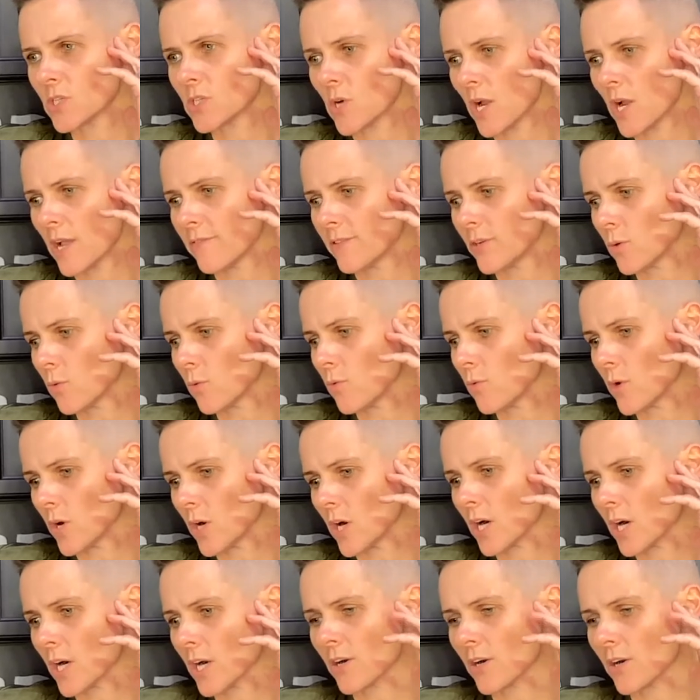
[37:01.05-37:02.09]
driving to
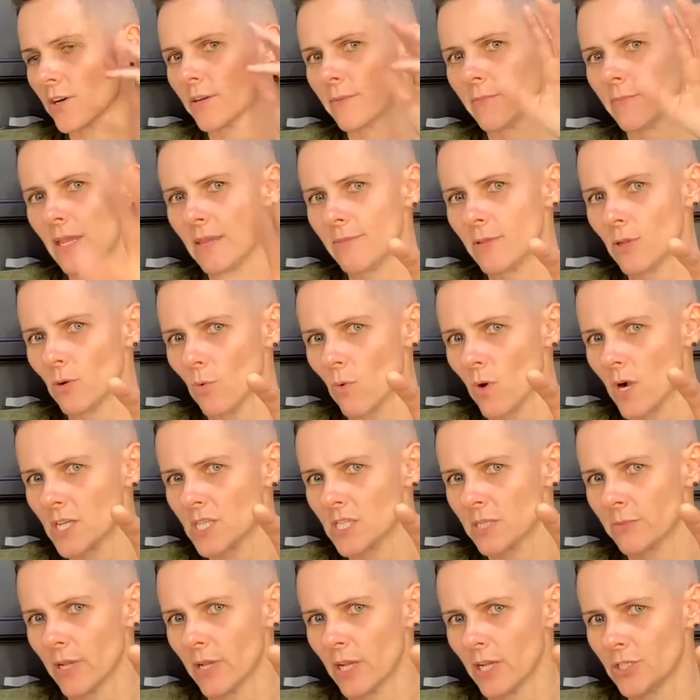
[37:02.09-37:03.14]
work, or maybe you're
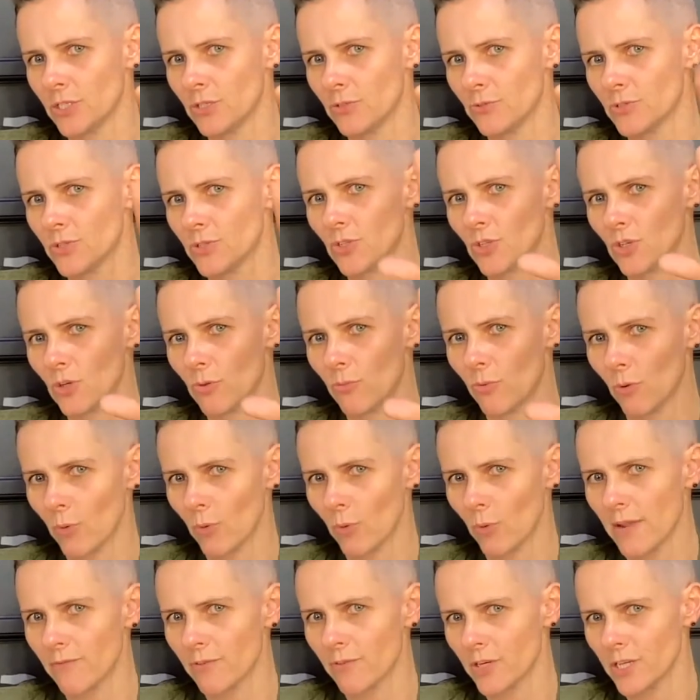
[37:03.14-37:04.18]
watching me on YouTube or
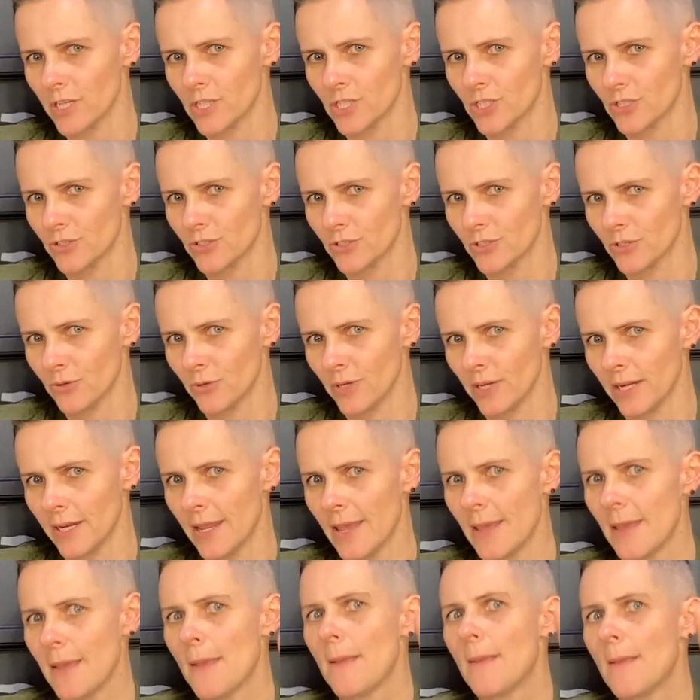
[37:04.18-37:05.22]
whatever it is you're doing.
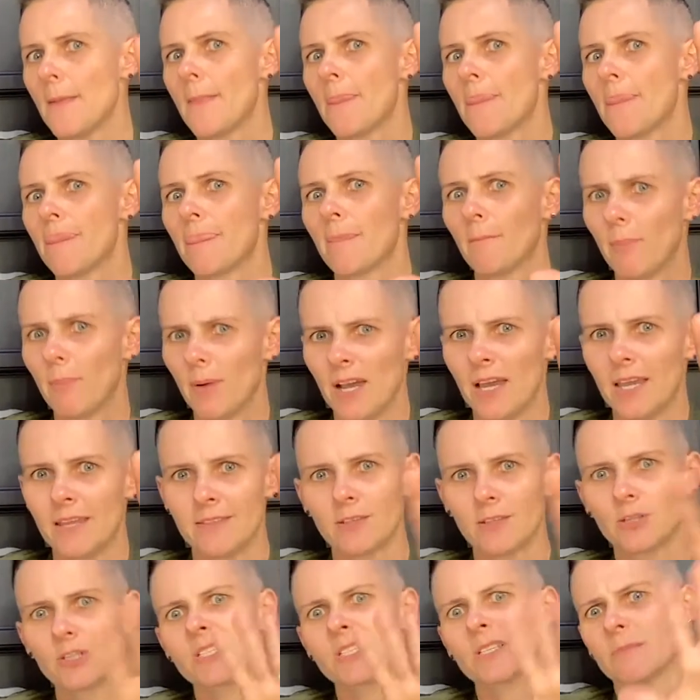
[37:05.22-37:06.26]
But
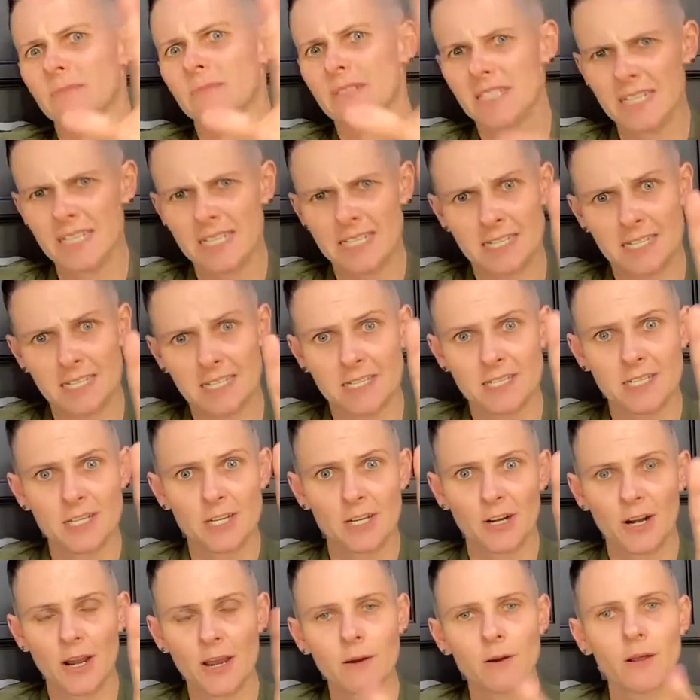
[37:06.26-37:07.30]
there's some distance
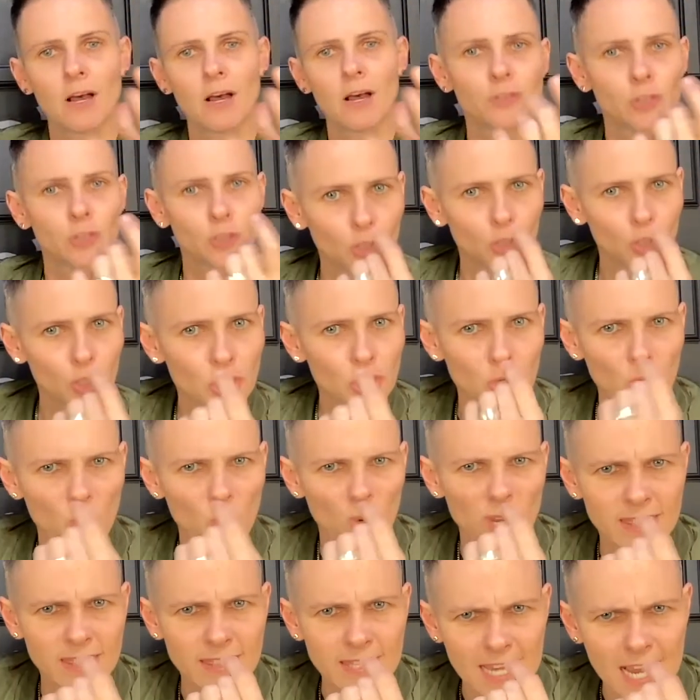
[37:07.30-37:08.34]
here. I don't have to look
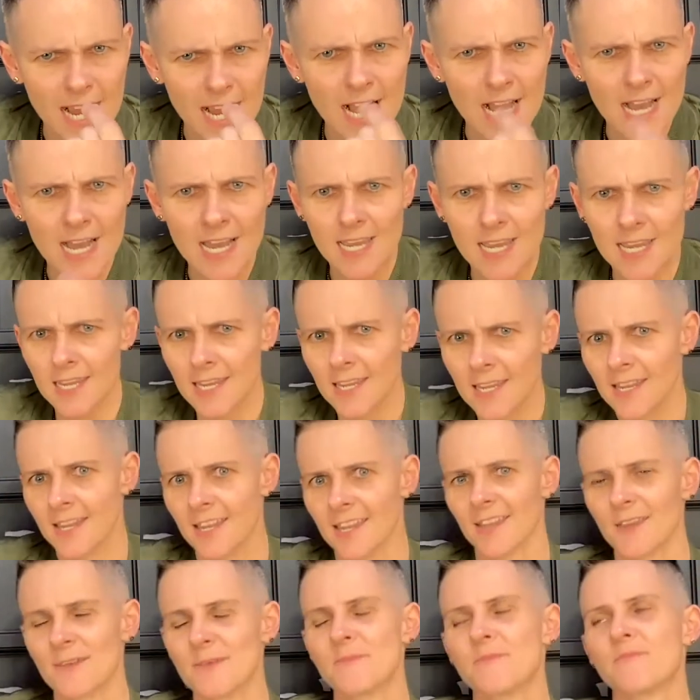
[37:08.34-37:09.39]
you in the eye.
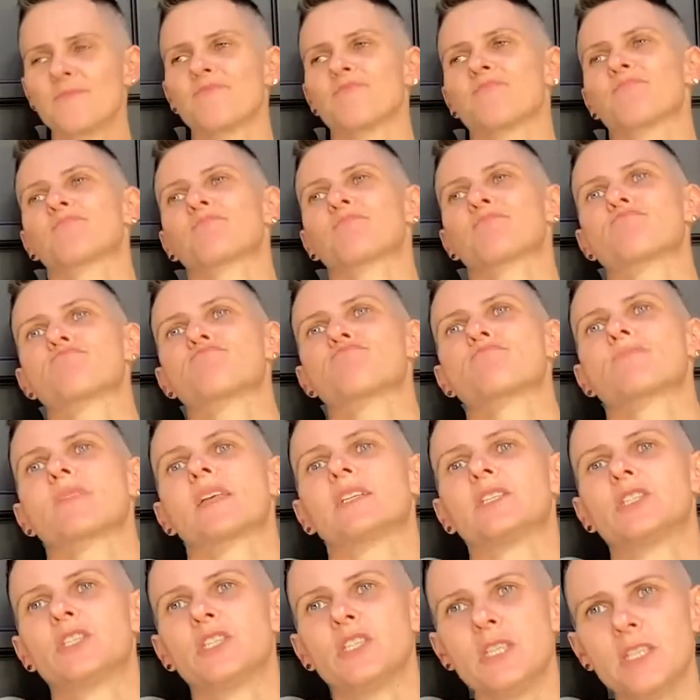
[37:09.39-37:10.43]

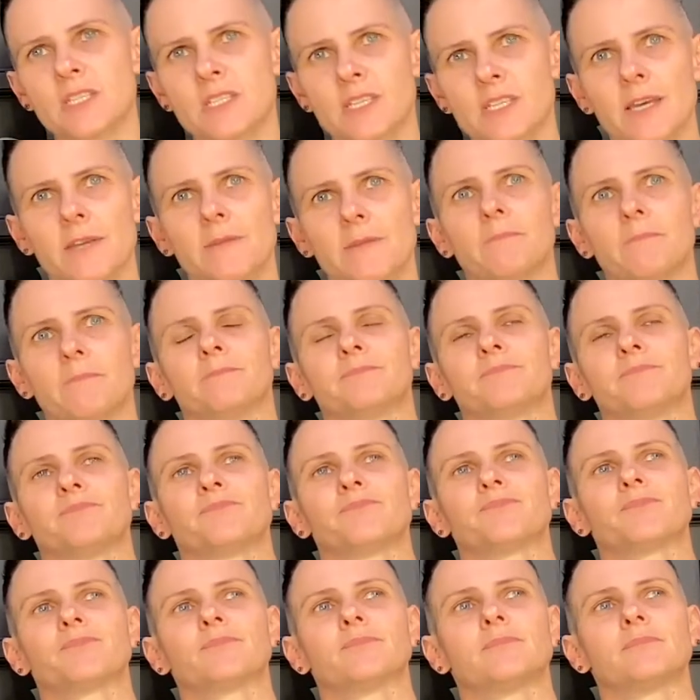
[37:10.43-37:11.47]
And she said,
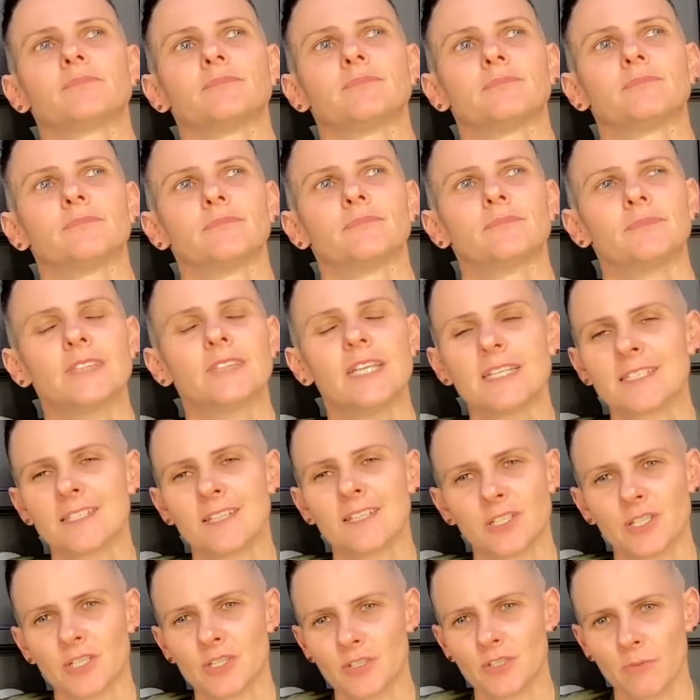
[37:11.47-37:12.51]
that's
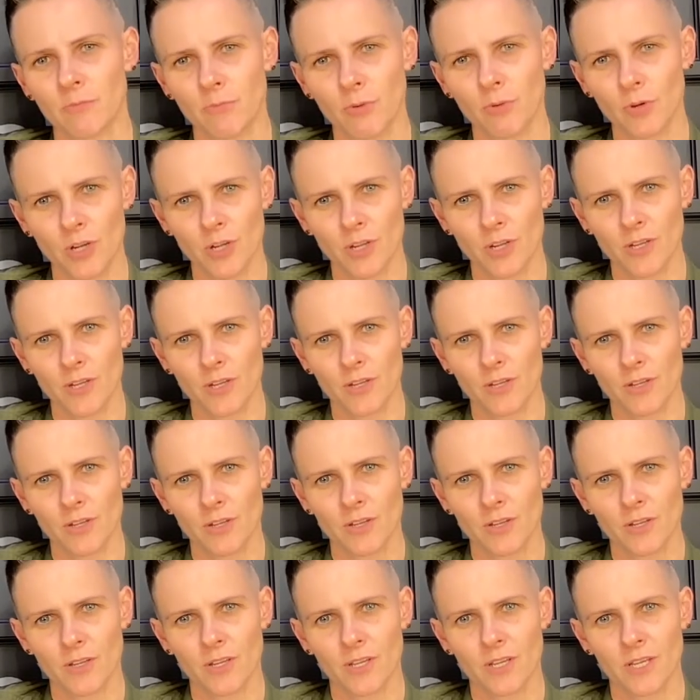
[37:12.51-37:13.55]
not just a book.
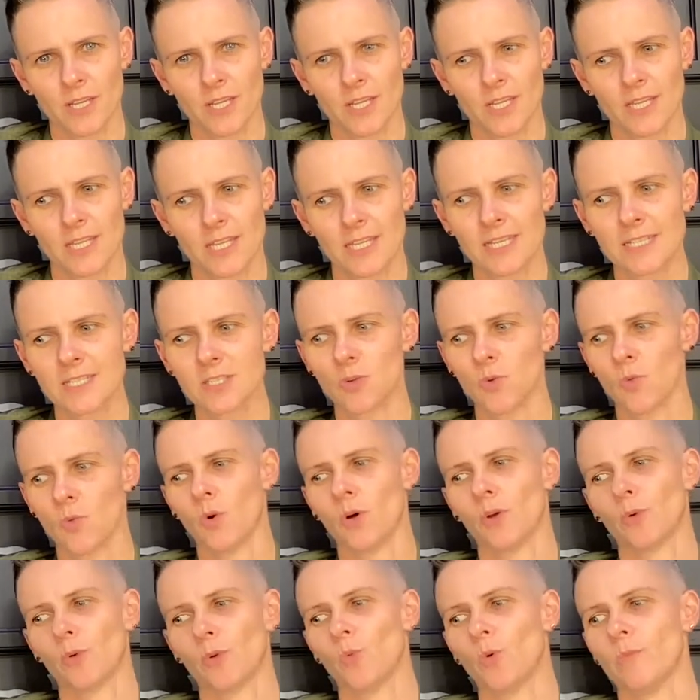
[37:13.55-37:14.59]
That's a
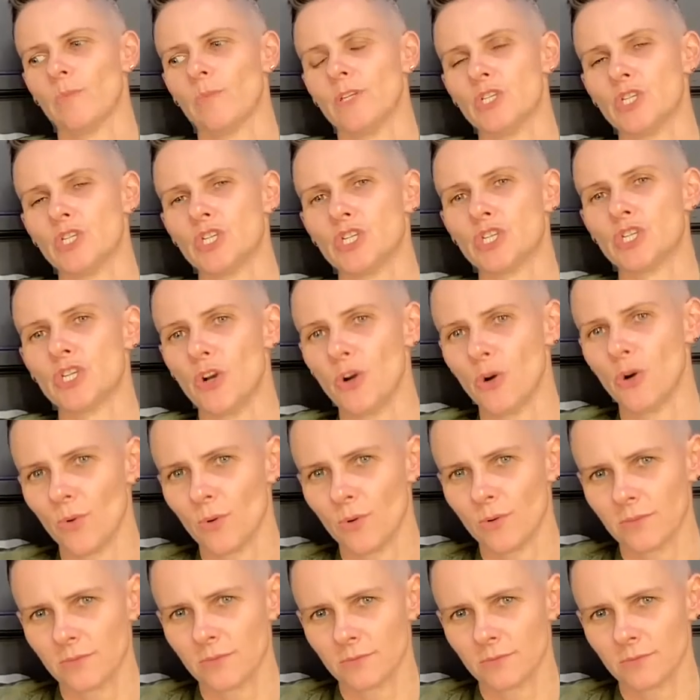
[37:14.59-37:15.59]
one woman show.